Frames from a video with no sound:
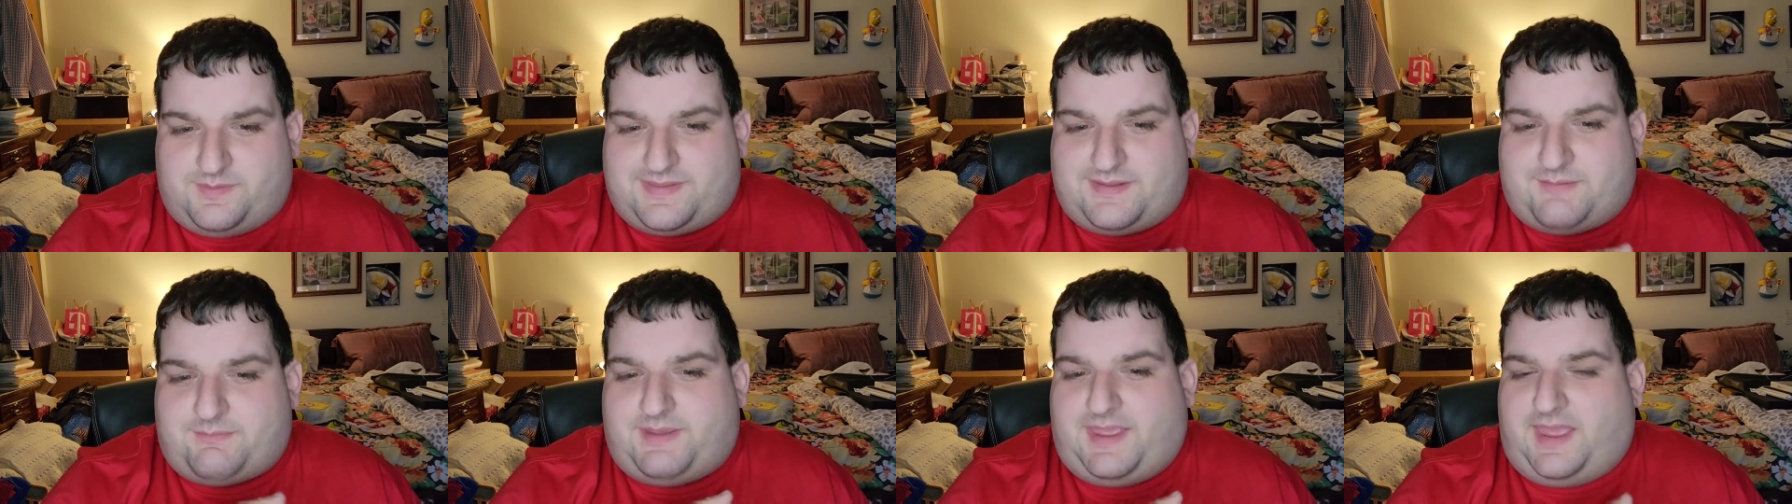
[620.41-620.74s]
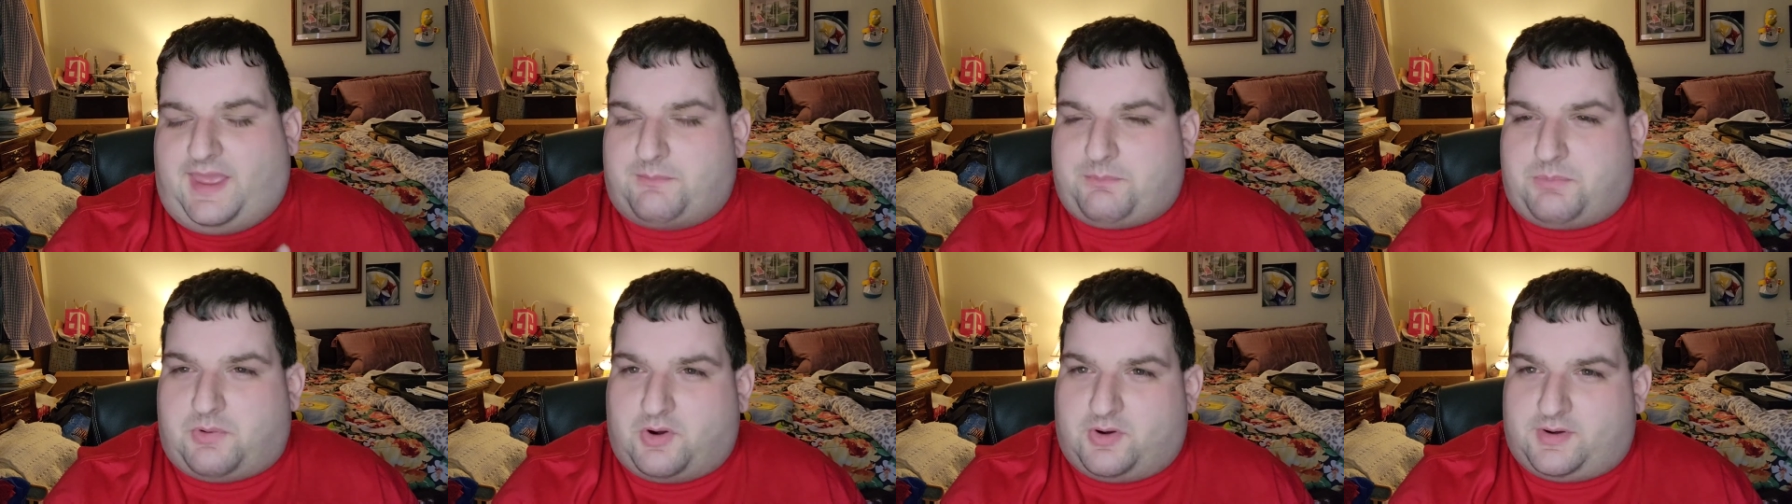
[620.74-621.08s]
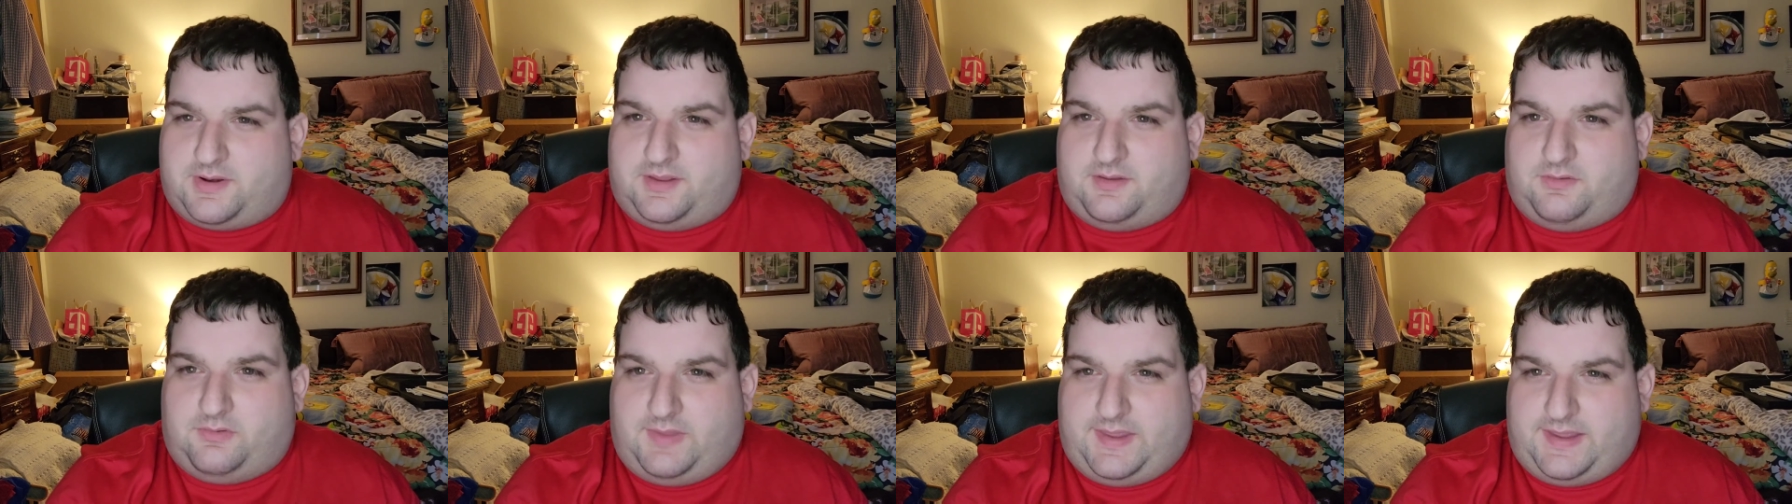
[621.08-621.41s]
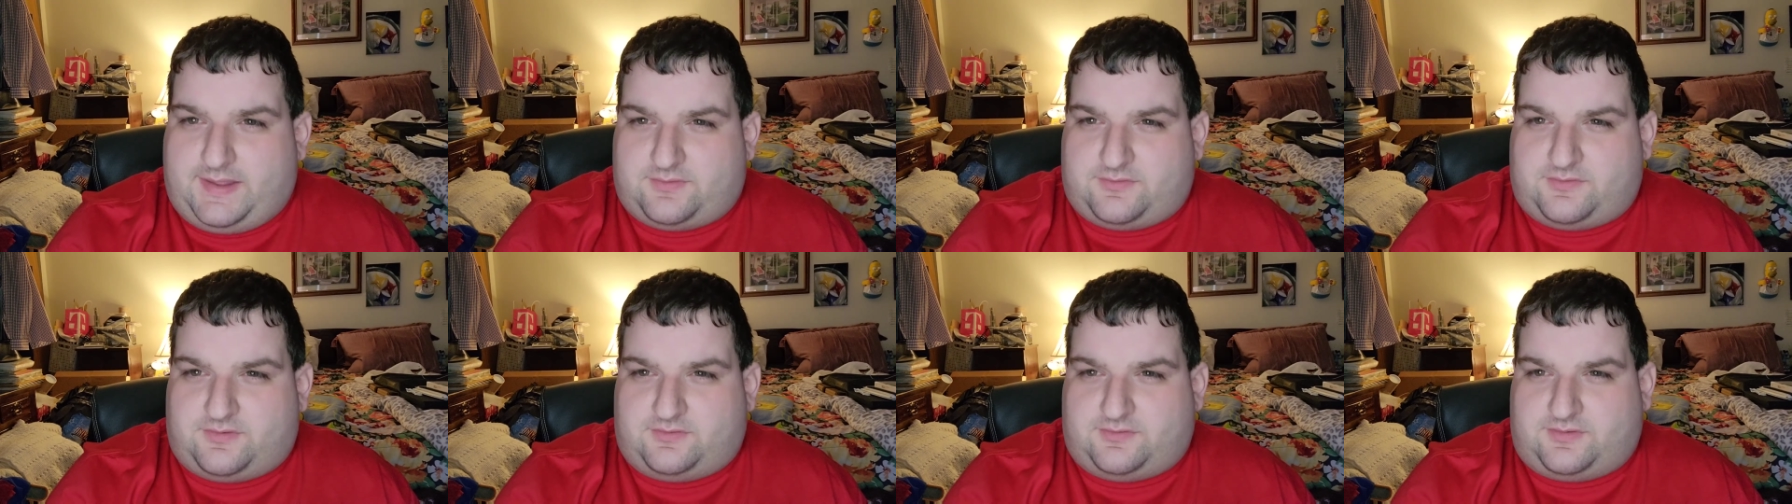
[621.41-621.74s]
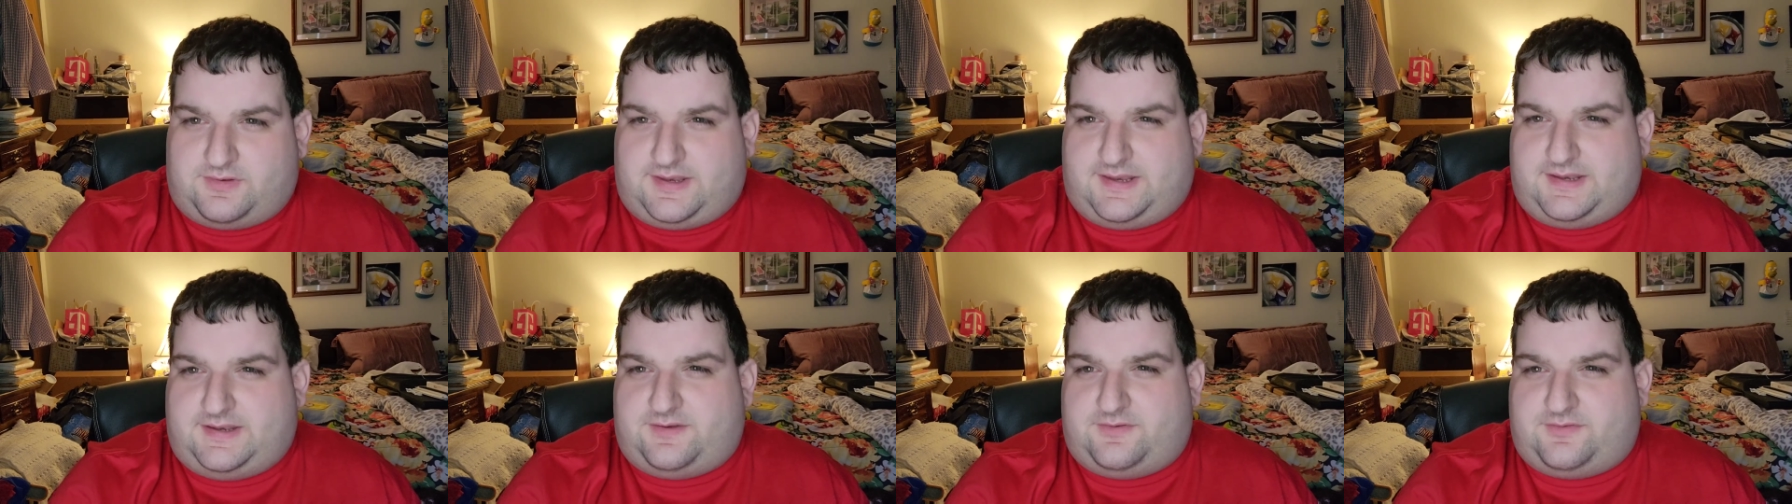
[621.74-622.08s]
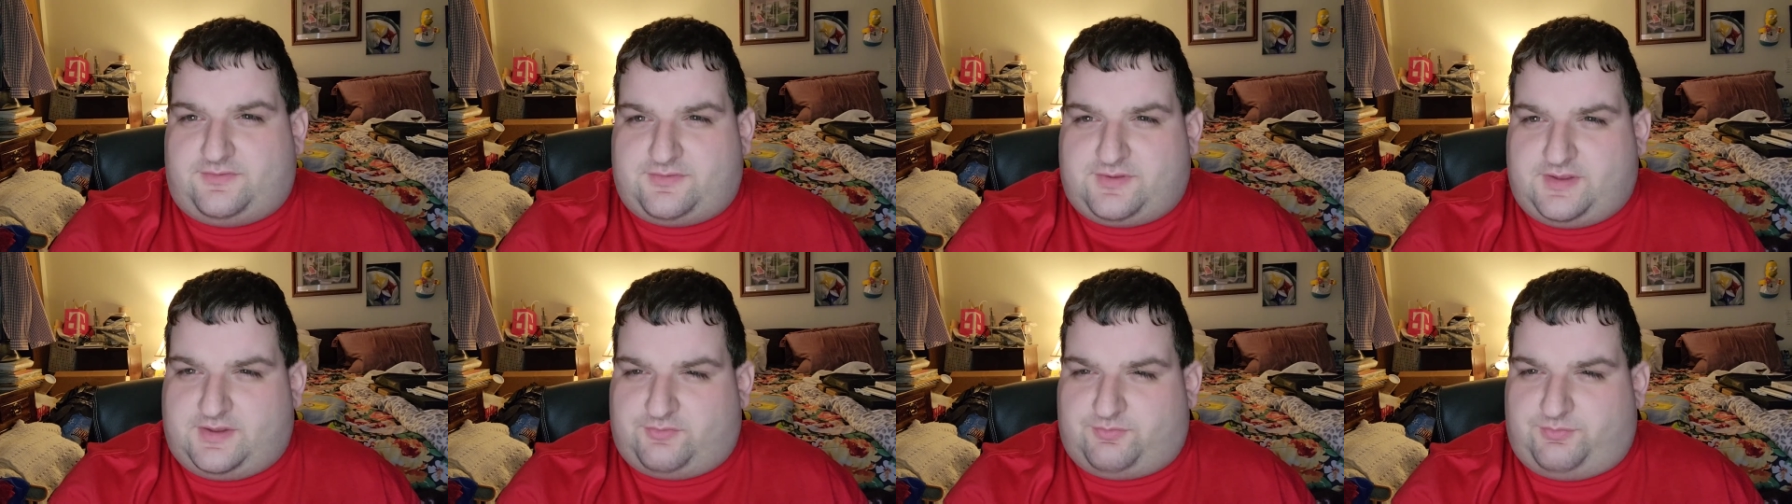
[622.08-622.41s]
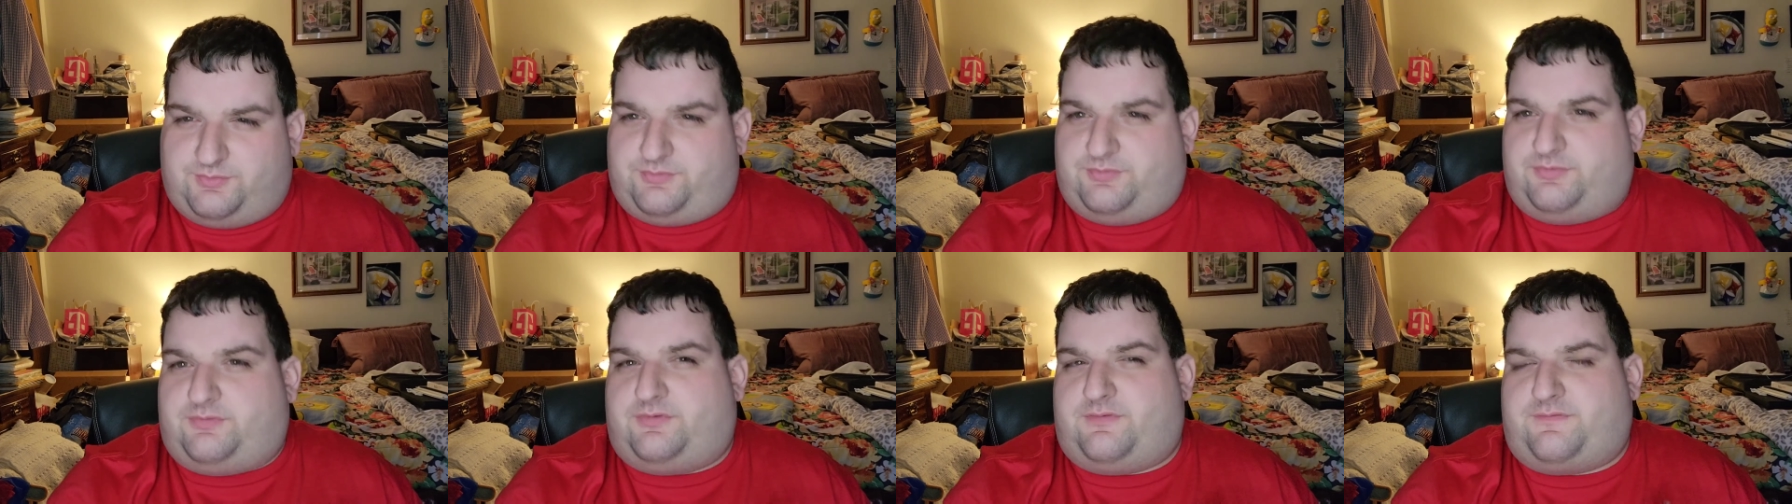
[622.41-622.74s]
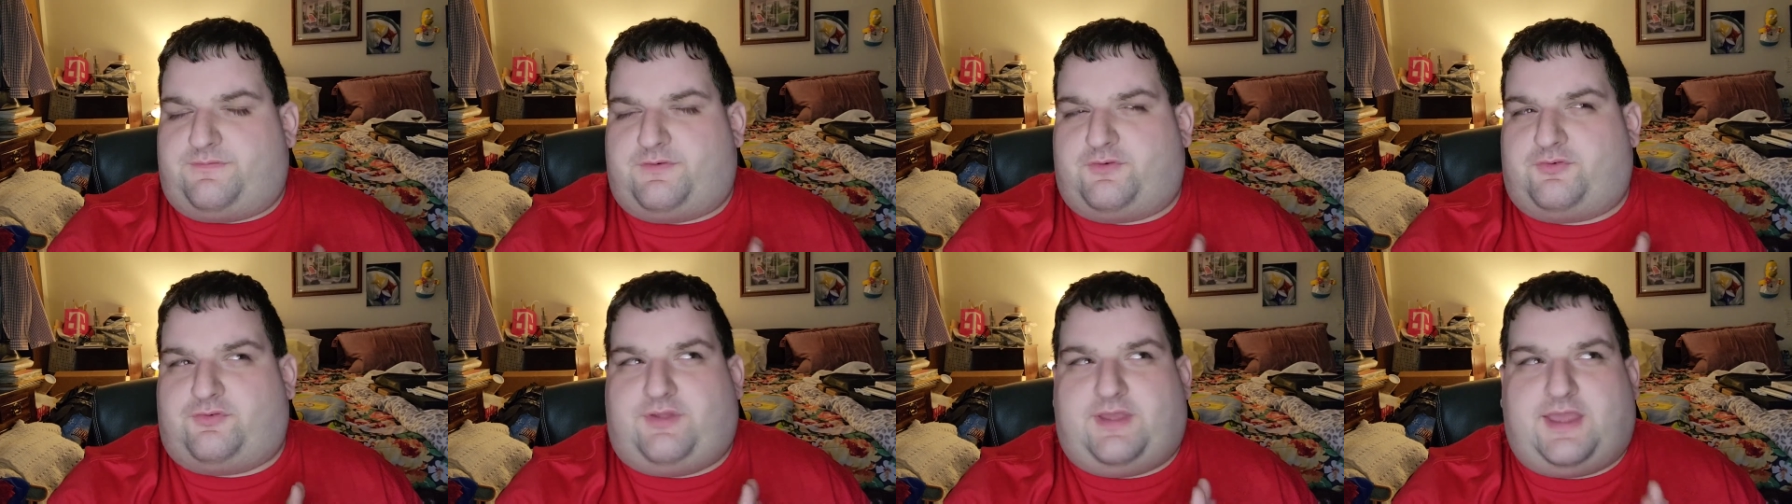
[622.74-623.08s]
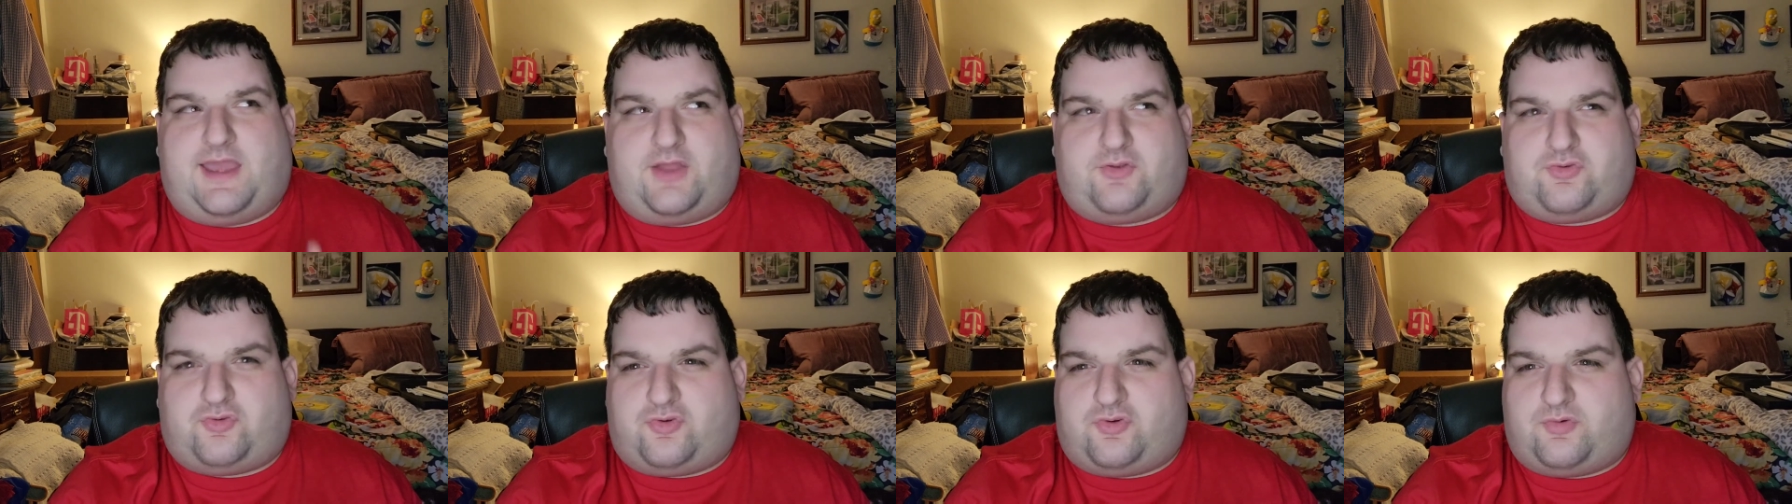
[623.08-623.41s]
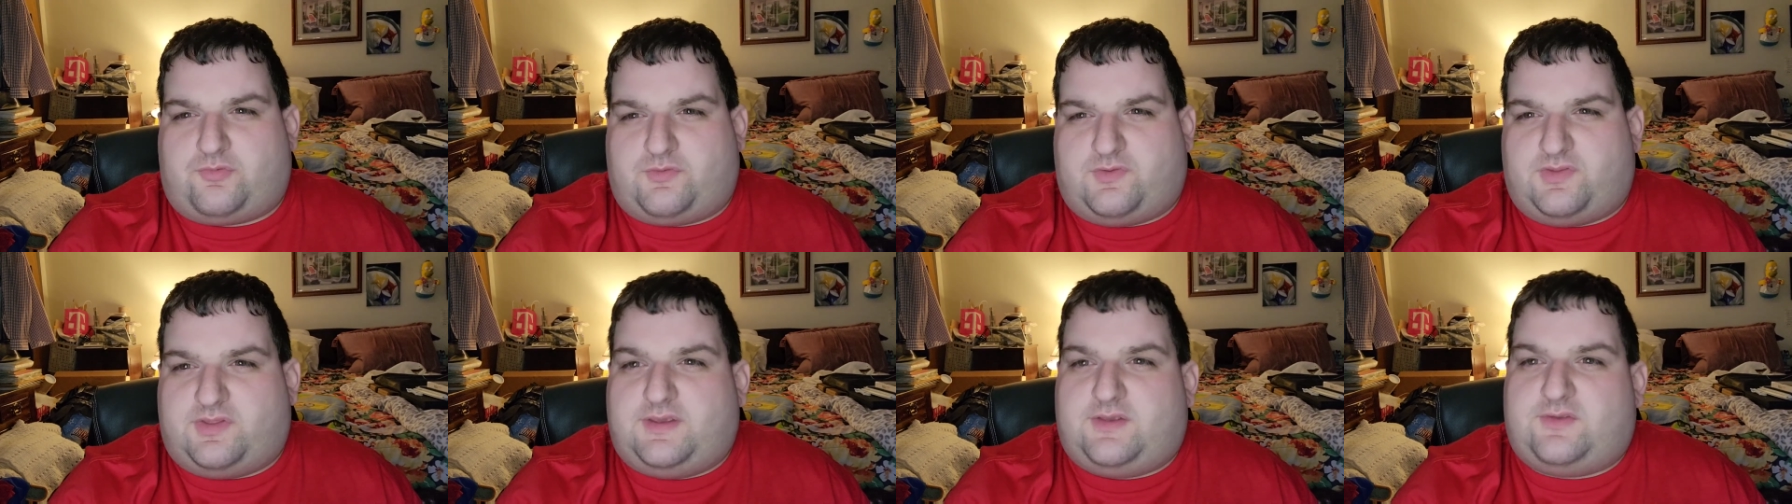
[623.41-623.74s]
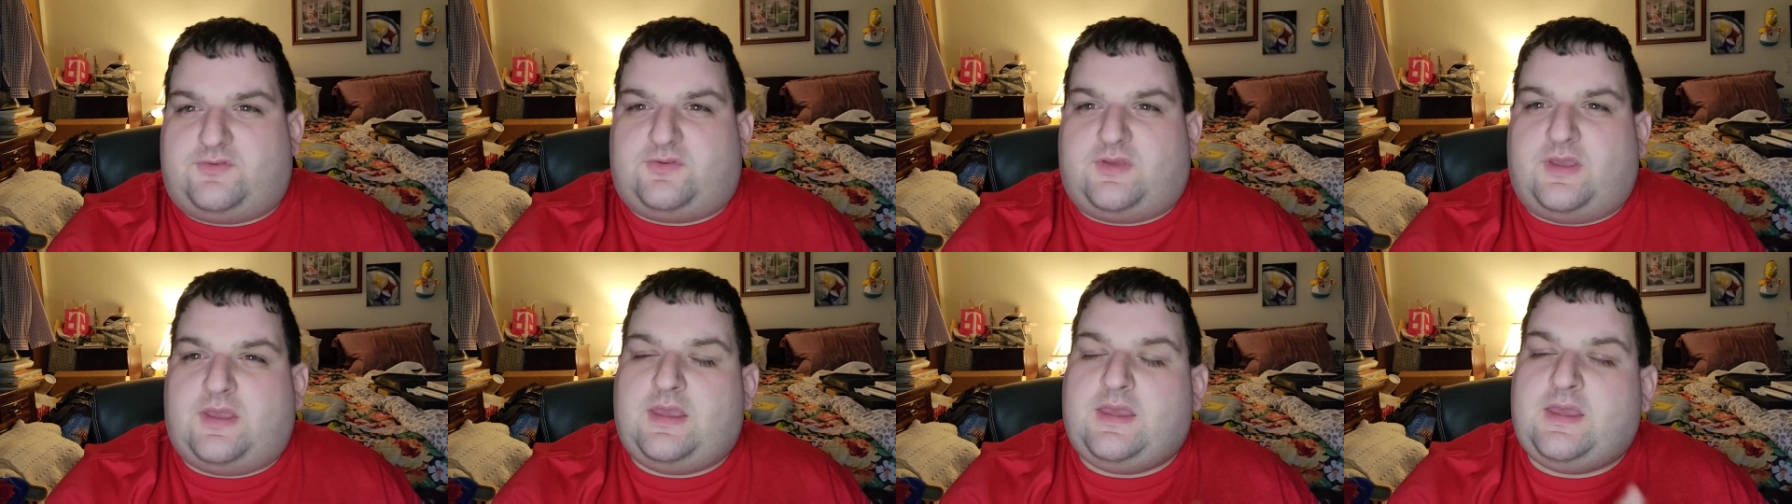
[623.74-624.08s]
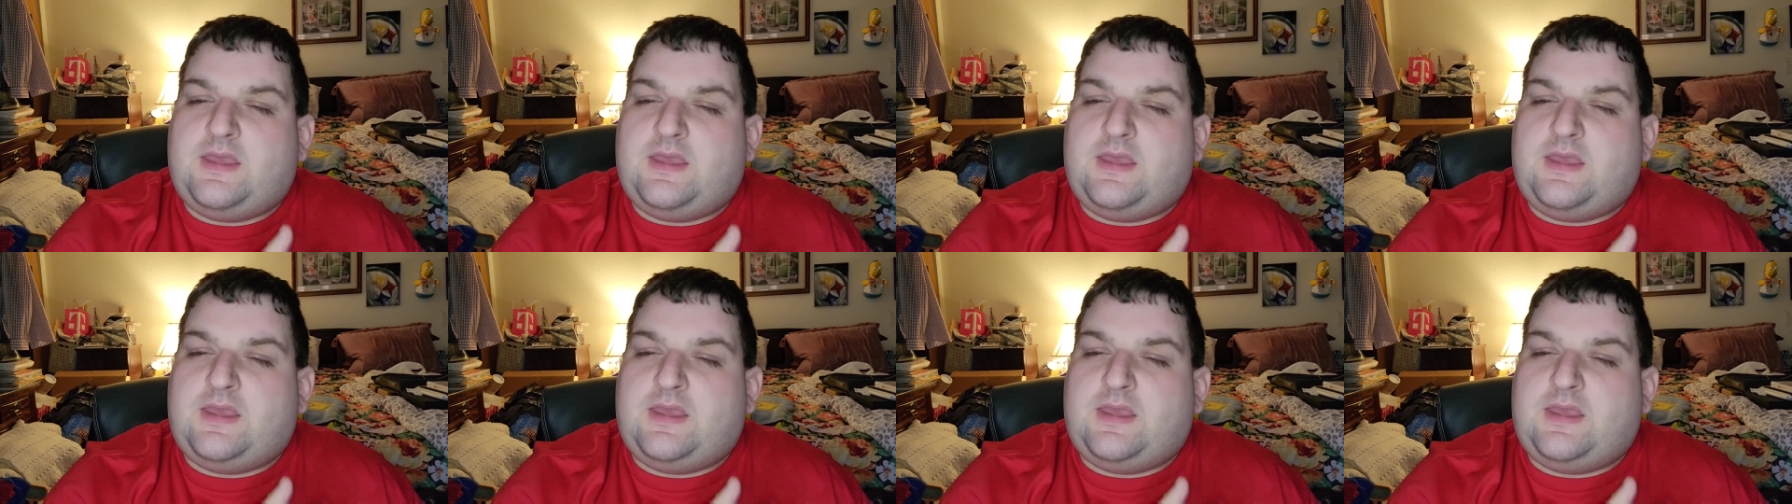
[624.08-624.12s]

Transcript: and then we had Parting Glances in 86, which was the first theatrical release,